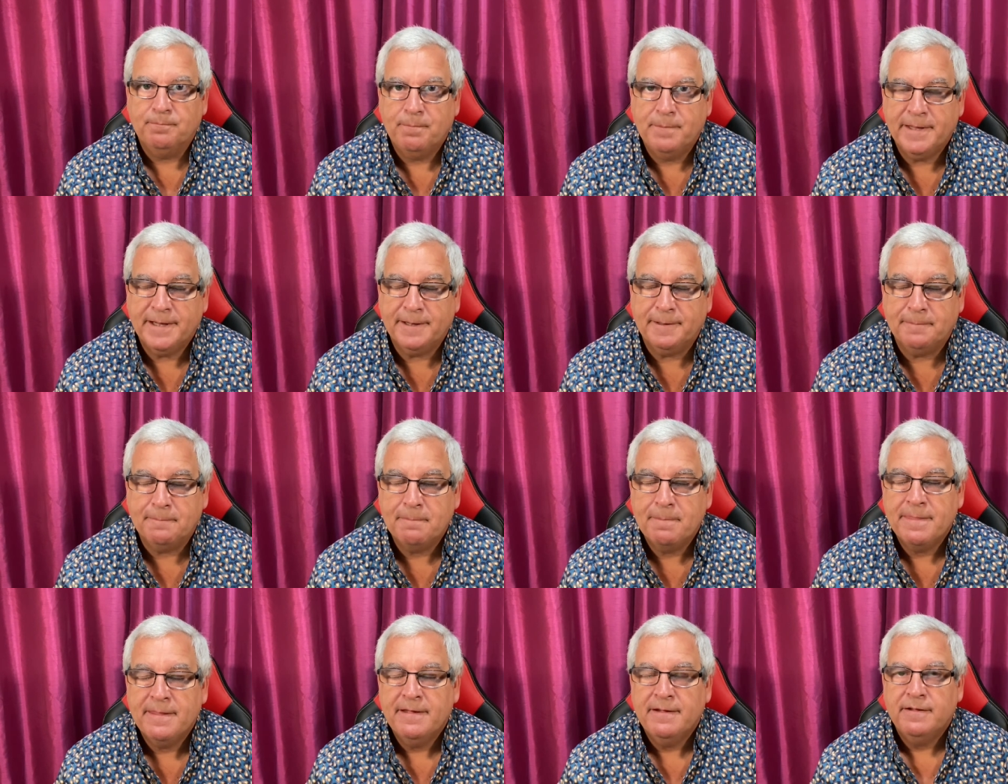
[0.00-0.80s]
Now,
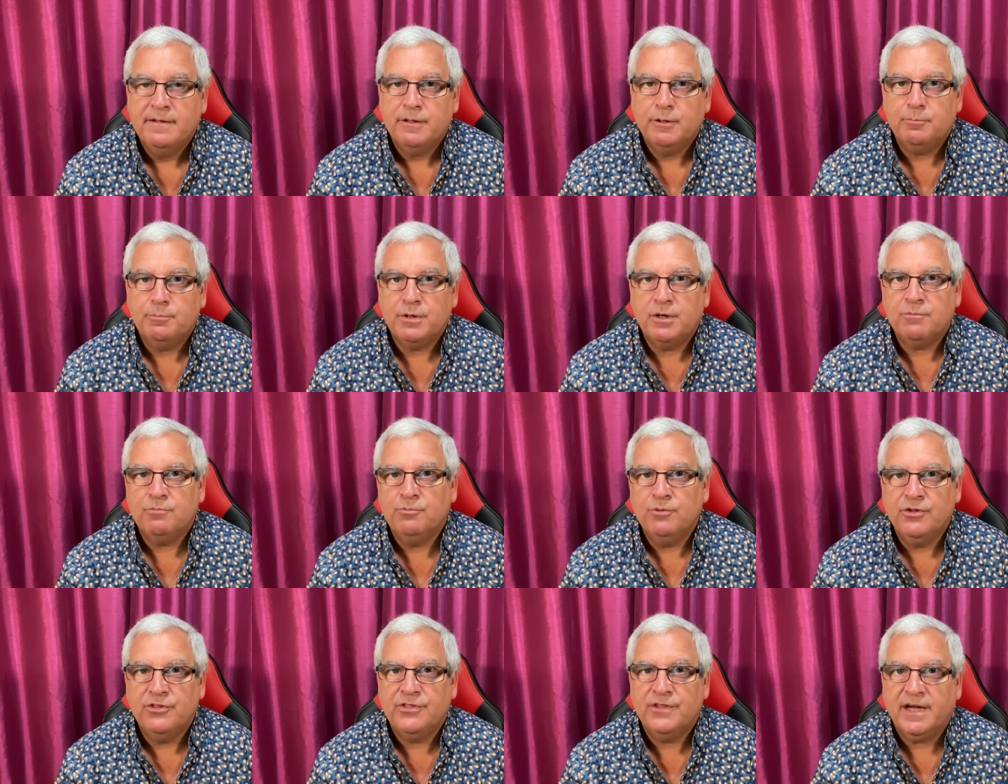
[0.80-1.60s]
the problem
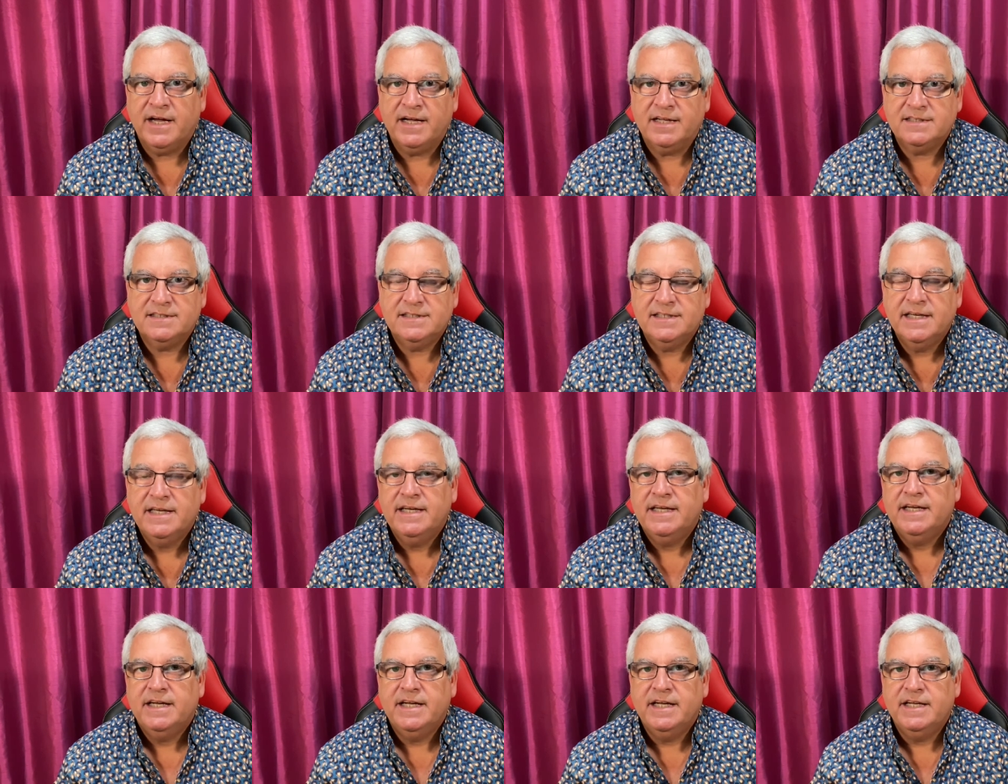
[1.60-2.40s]
with that
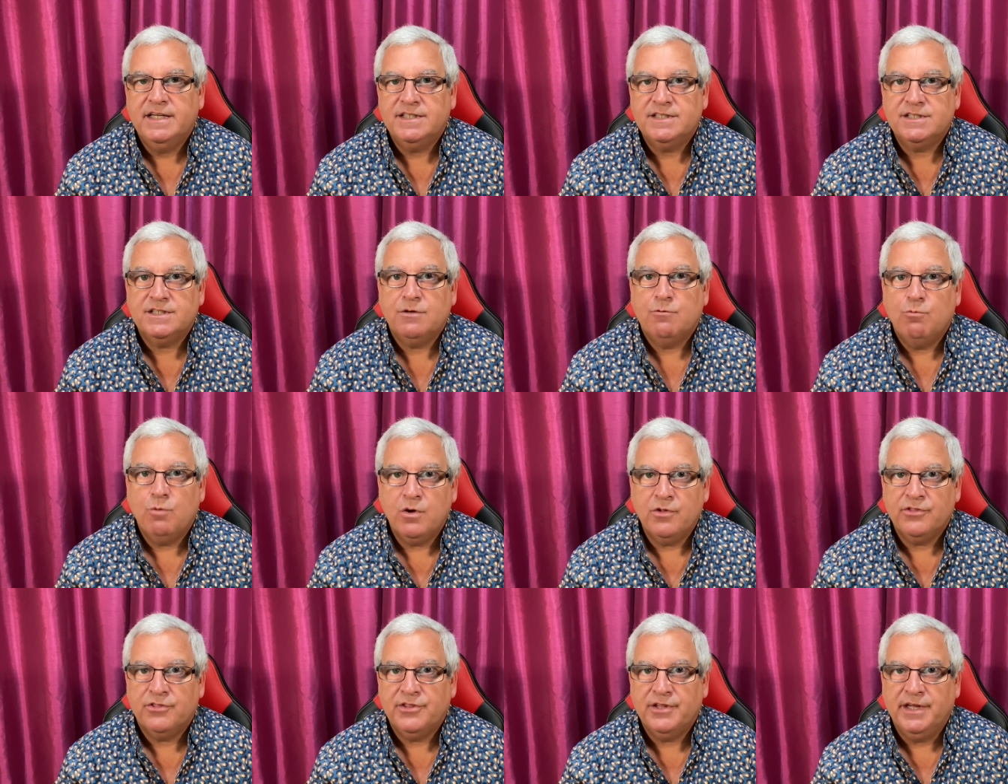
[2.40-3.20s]
is
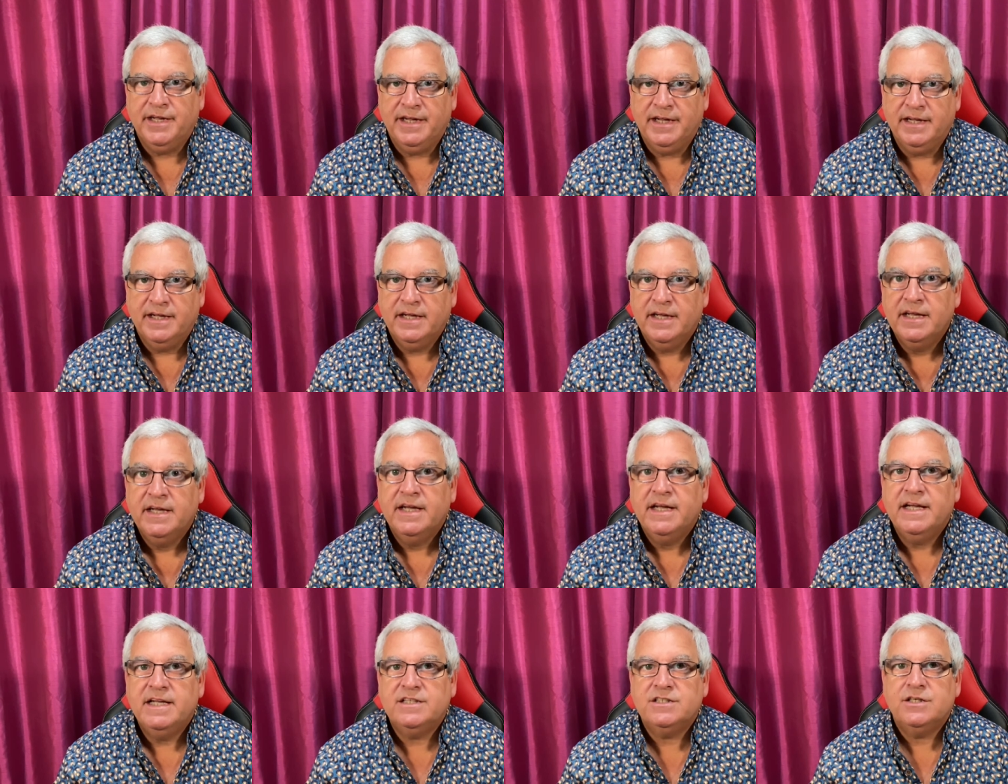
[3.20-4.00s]
one thing,
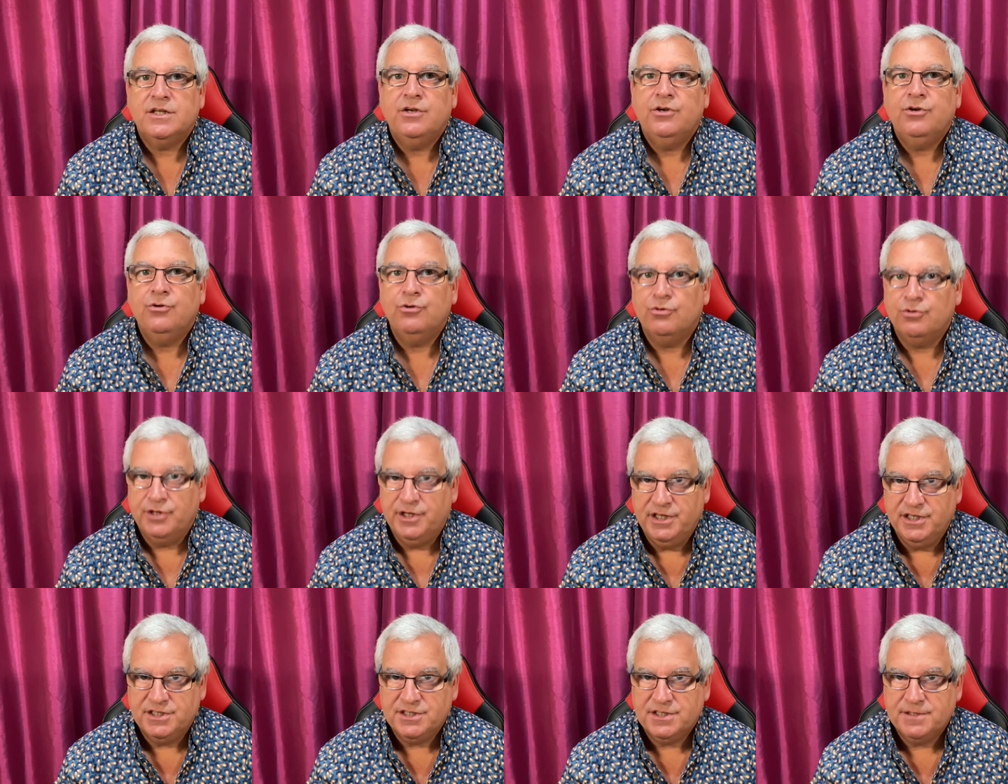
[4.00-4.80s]
it's
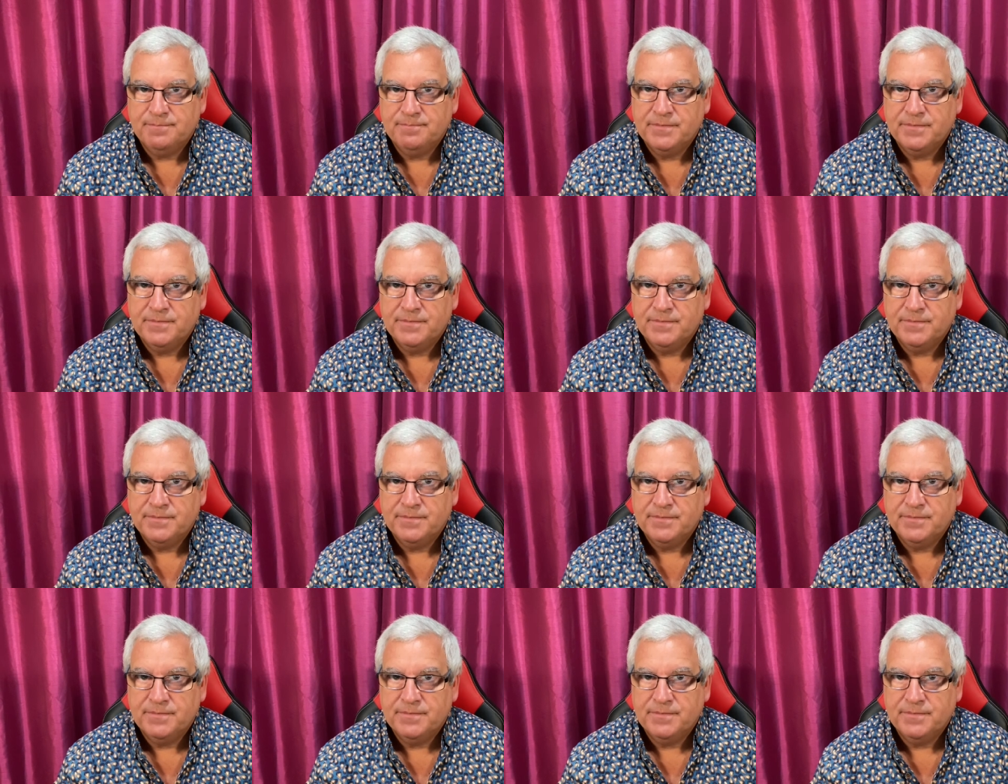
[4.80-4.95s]
noise.